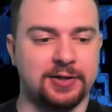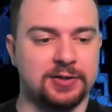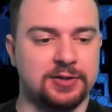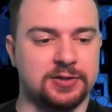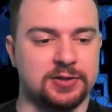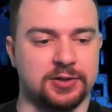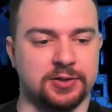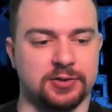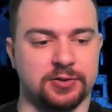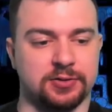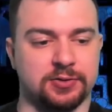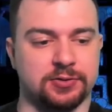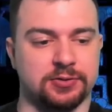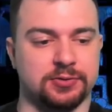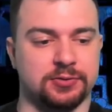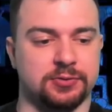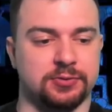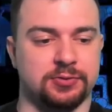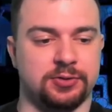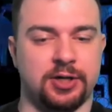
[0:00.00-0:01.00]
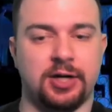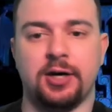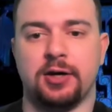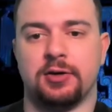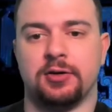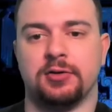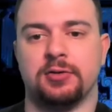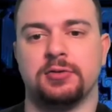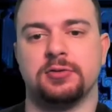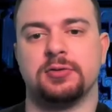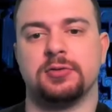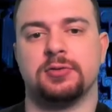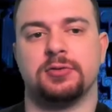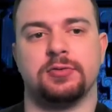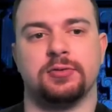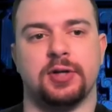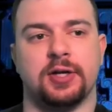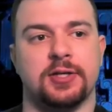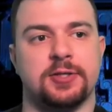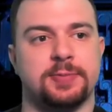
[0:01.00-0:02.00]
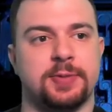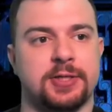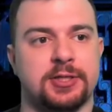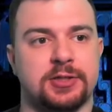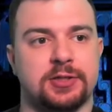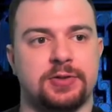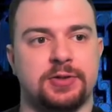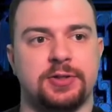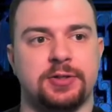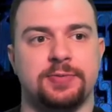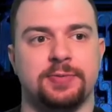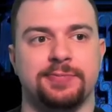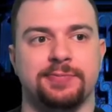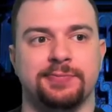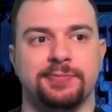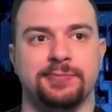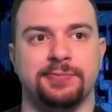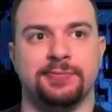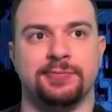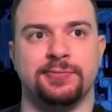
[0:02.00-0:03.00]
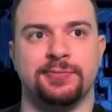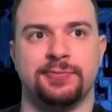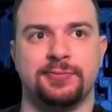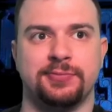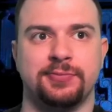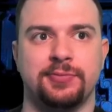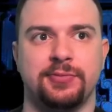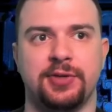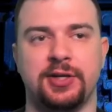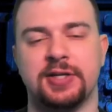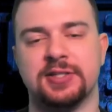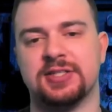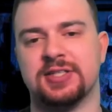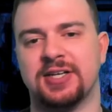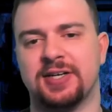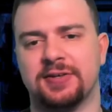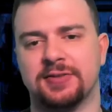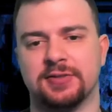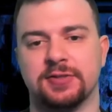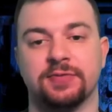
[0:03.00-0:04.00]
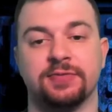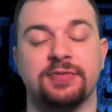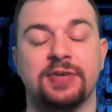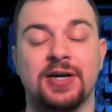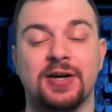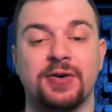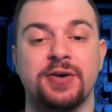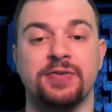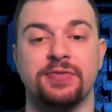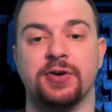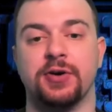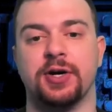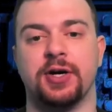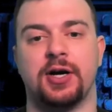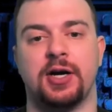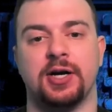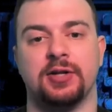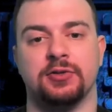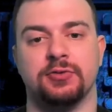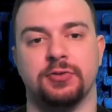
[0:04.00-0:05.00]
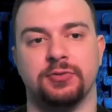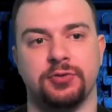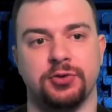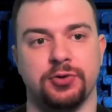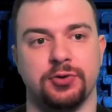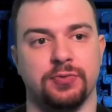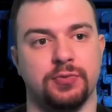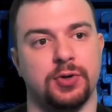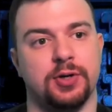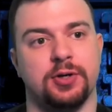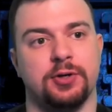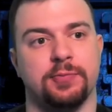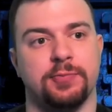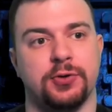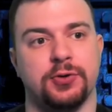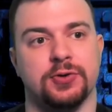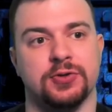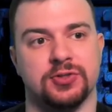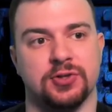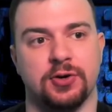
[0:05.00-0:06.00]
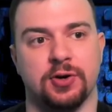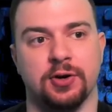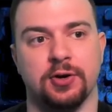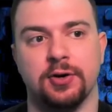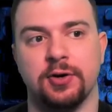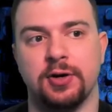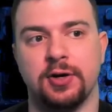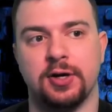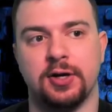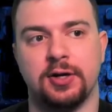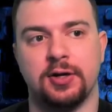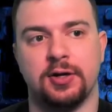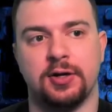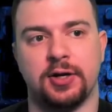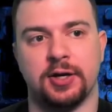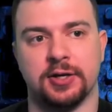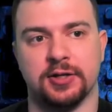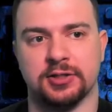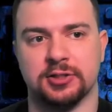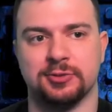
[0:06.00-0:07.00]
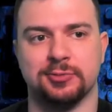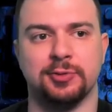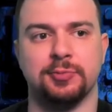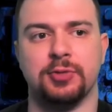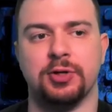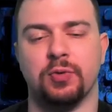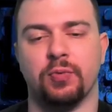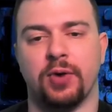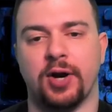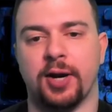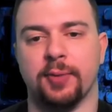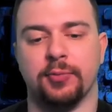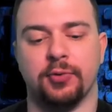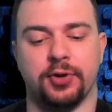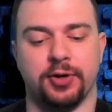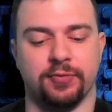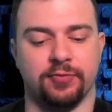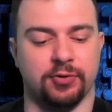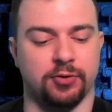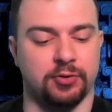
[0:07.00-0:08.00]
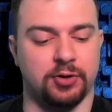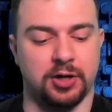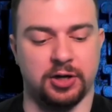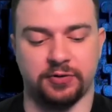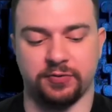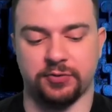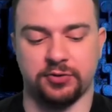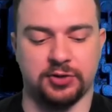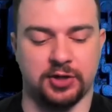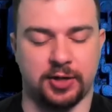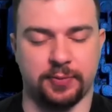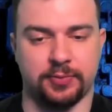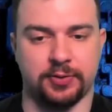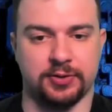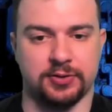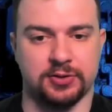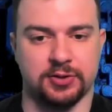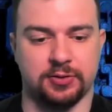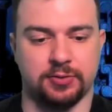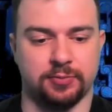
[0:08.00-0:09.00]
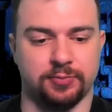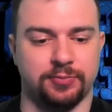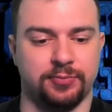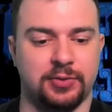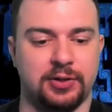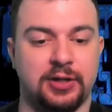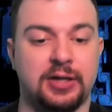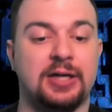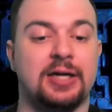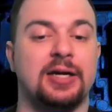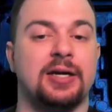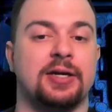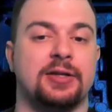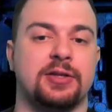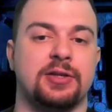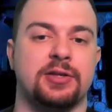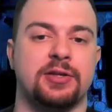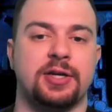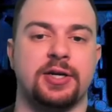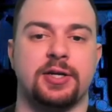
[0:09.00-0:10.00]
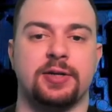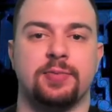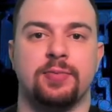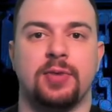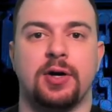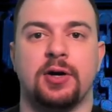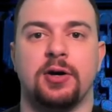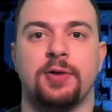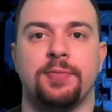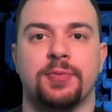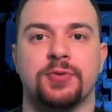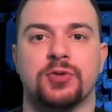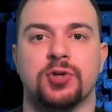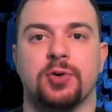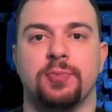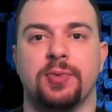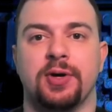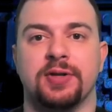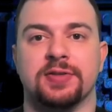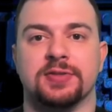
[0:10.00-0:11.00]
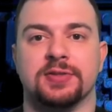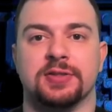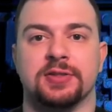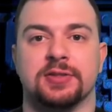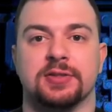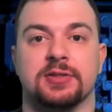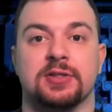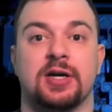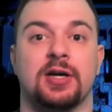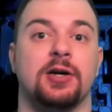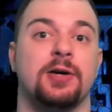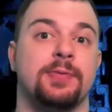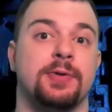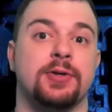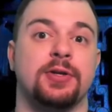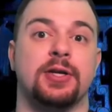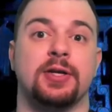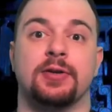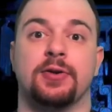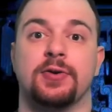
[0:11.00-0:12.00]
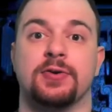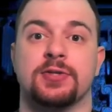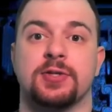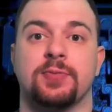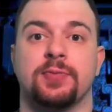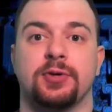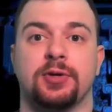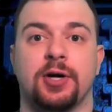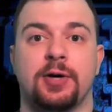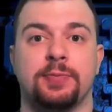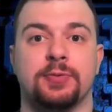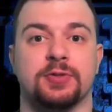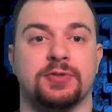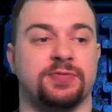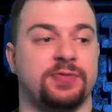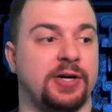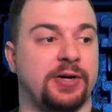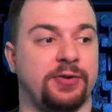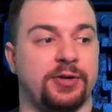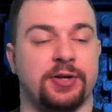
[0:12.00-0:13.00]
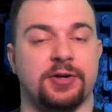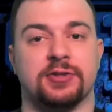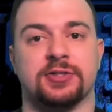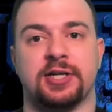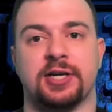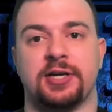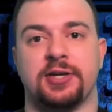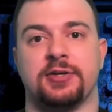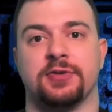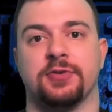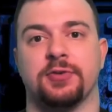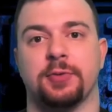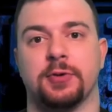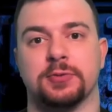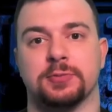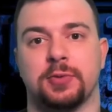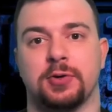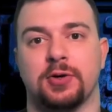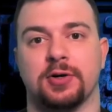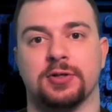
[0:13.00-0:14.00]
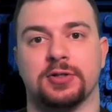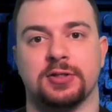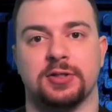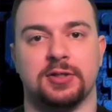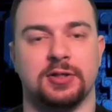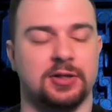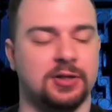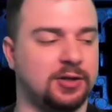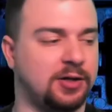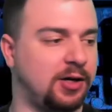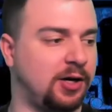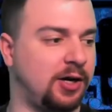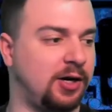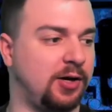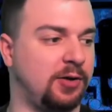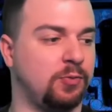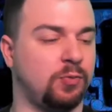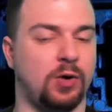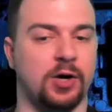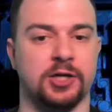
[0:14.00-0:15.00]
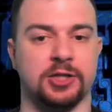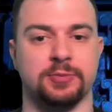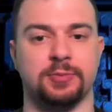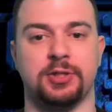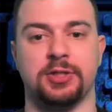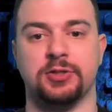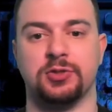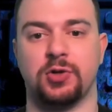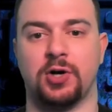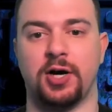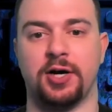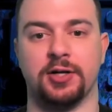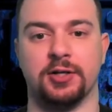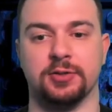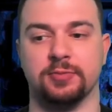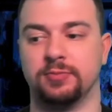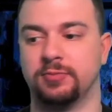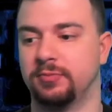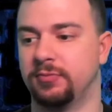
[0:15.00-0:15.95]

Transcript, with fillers: so yeah, that's basically the ins and outs. Very, very high level view of what computers are. And it's a little bit me rambling for a lot of different topics. So at the end of the day, I hope this all made sense. I hope you did learn something. I hope it was fairly entertaining to the most part. Uh, watching me try to